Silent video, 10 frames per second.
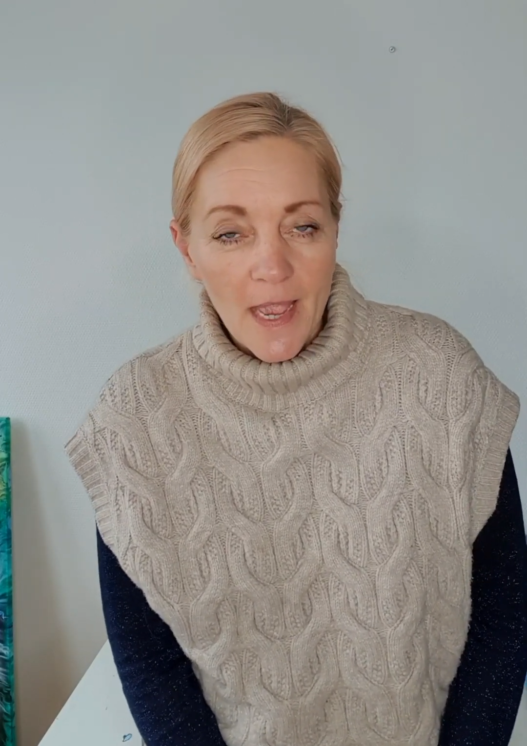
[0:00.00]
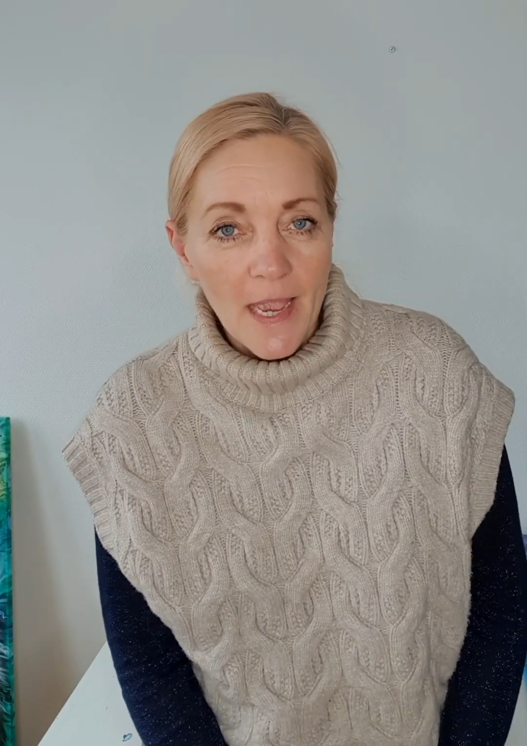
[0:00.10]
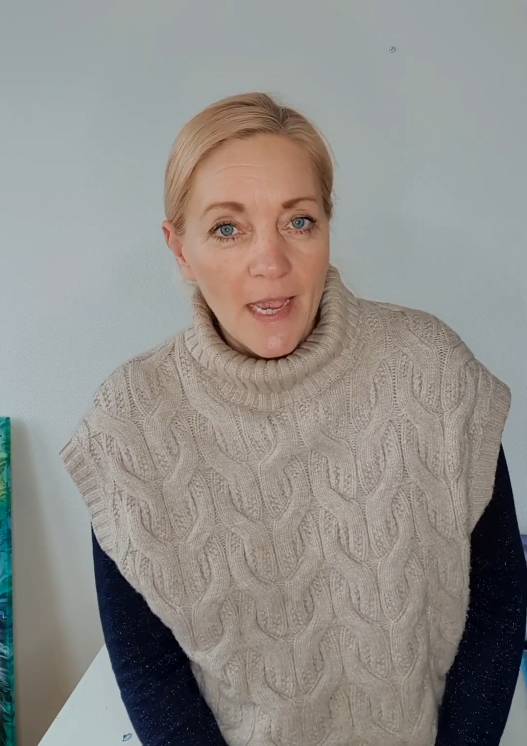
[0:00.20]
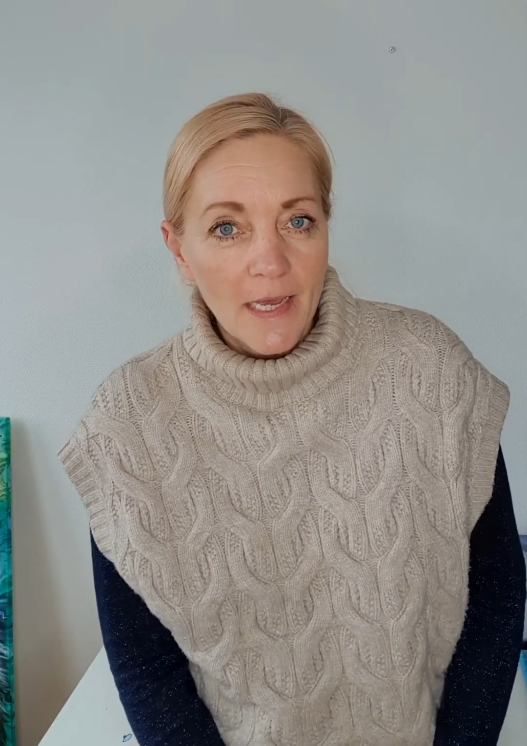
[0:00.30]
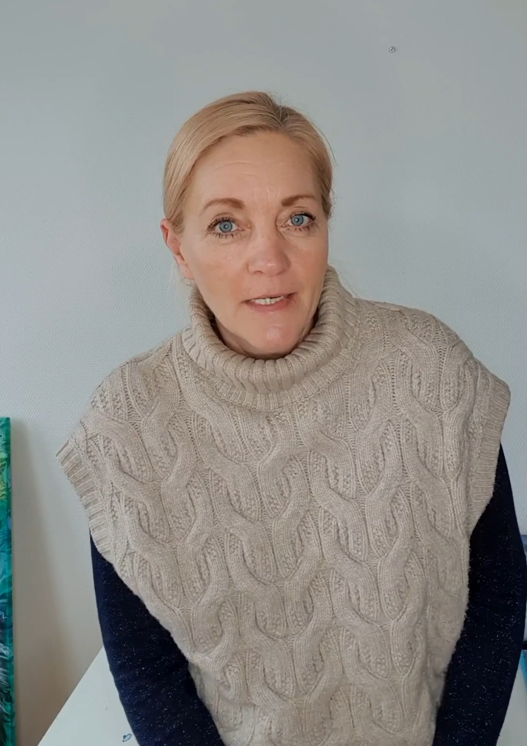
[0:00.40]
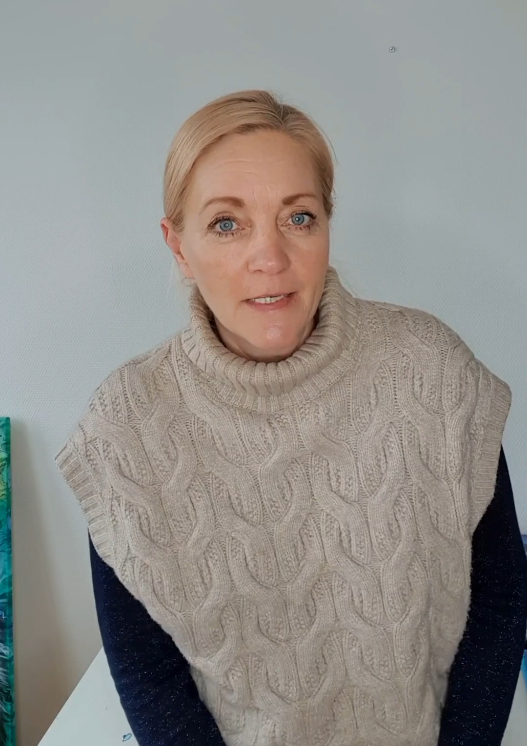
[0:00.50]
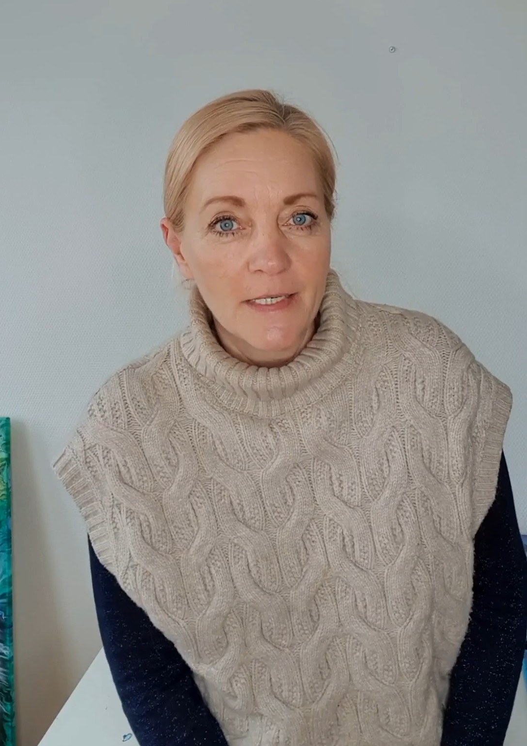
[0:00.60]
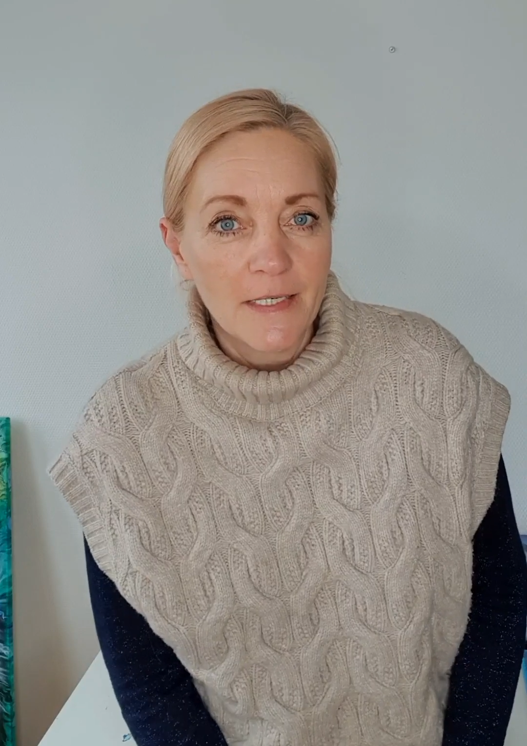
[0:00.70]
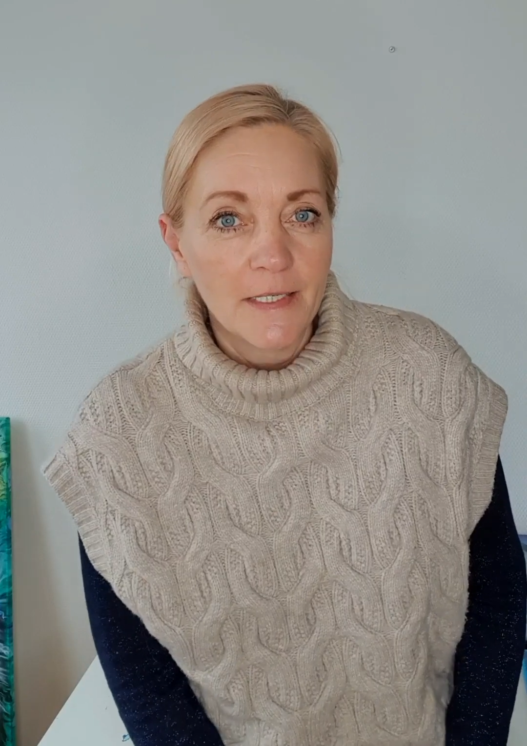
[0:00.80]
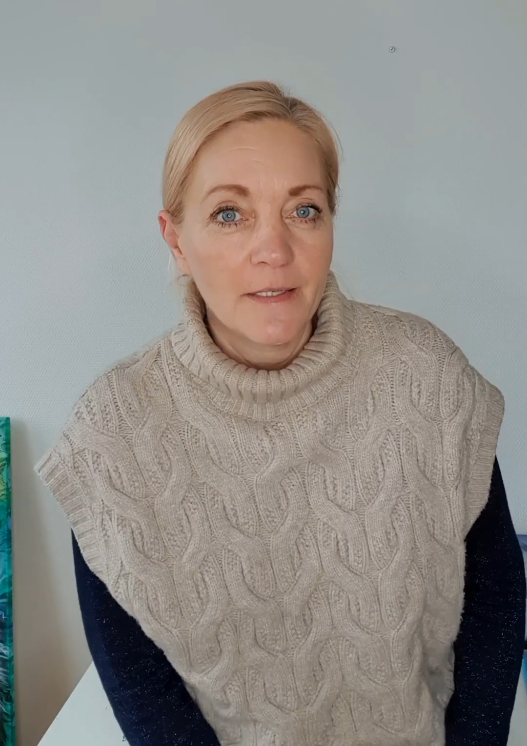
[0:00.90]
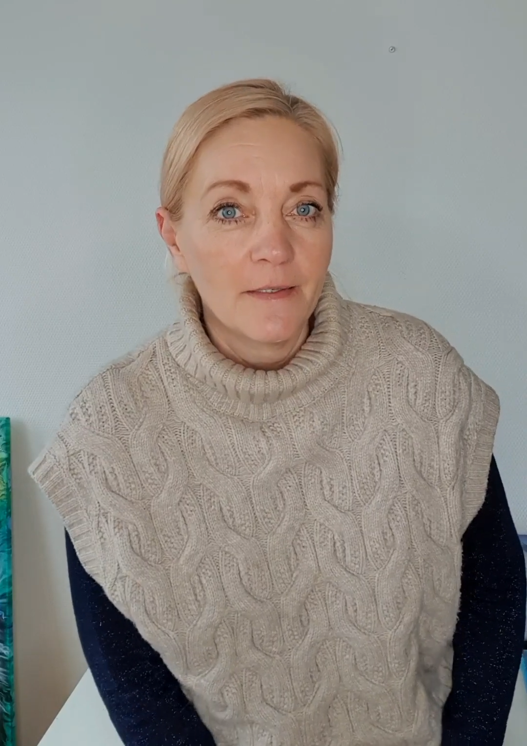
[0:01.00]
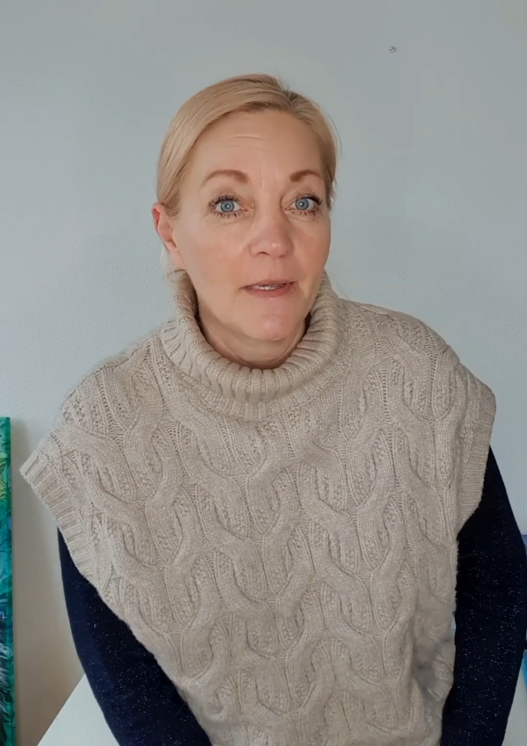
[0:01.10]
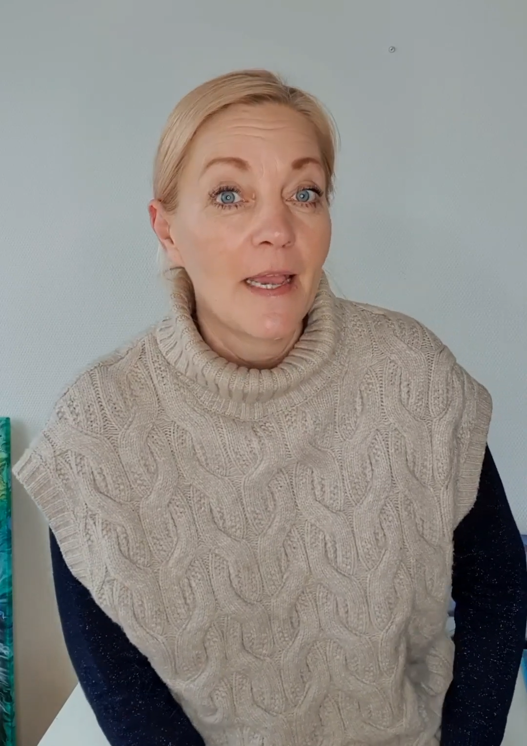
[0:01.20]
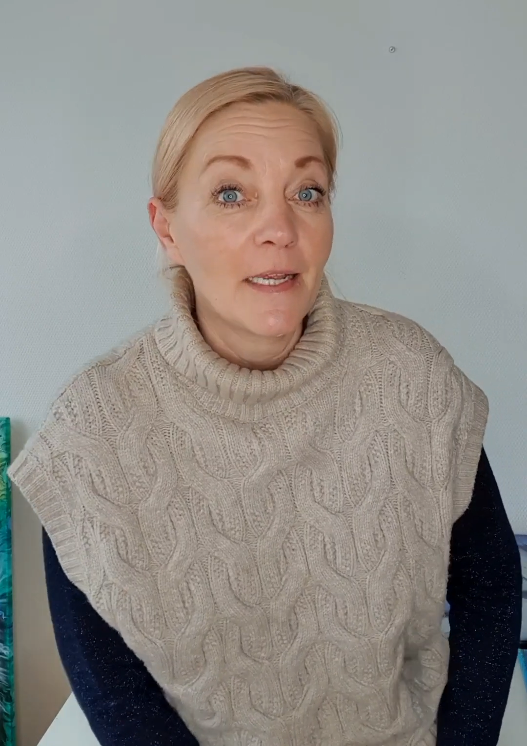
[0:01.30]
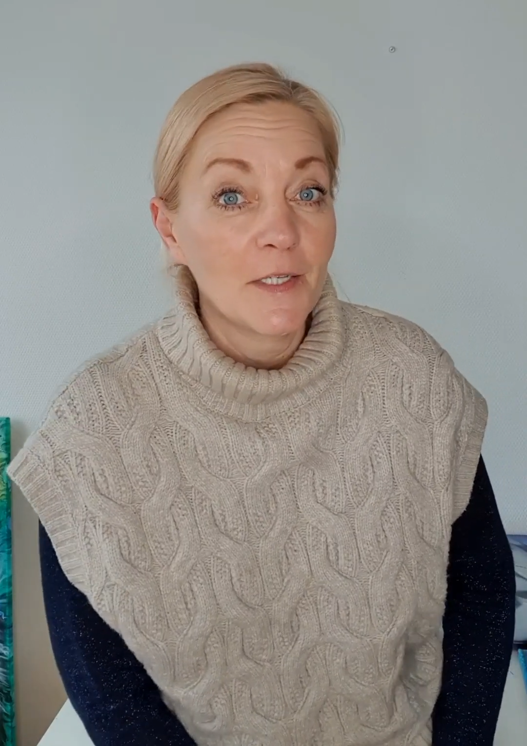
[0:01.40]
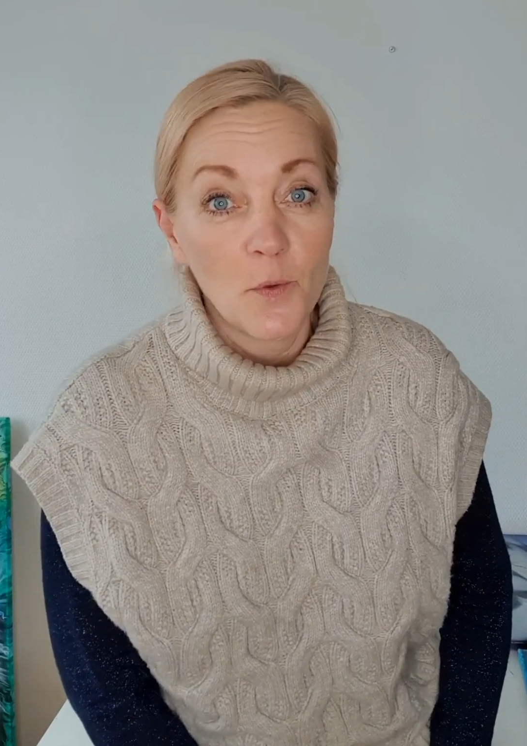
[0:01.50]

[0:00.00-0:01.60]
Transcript: and I had